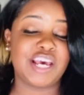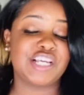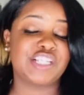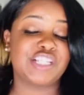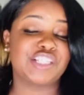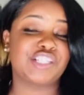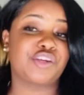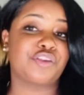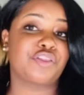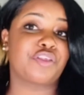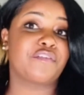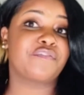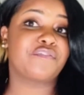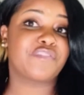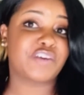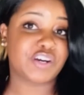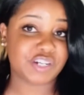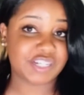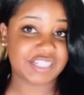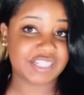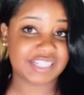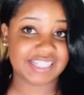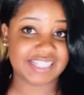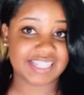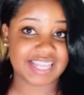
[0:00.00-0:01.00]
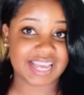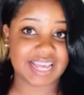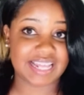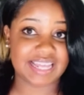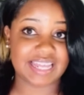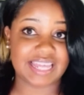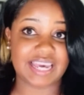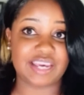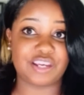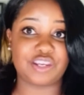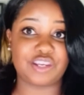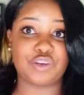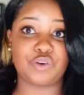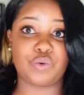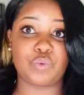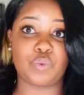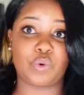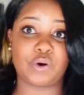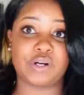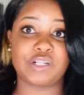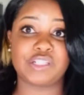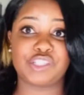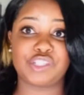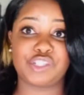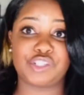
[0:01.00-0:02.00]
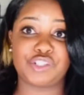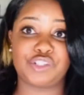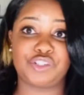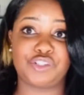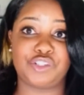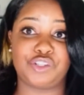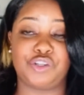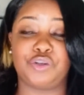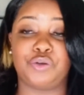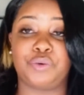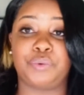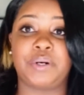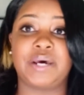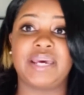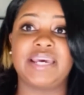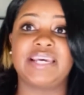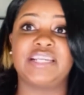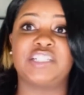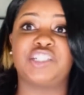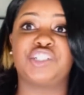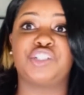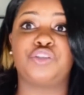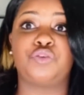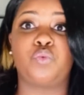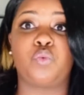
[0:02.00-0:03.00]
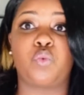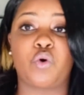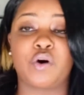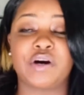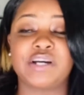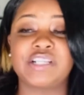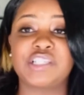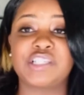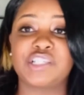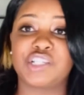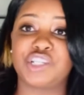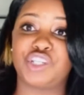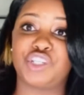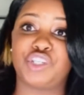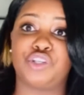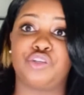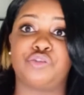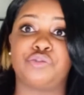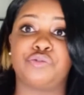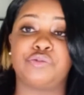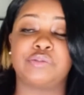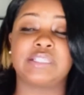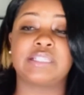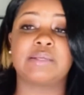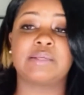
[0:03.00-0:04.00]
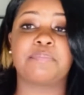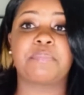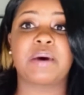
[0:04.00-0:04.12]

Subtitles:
So the first thing that you want to do is you want to use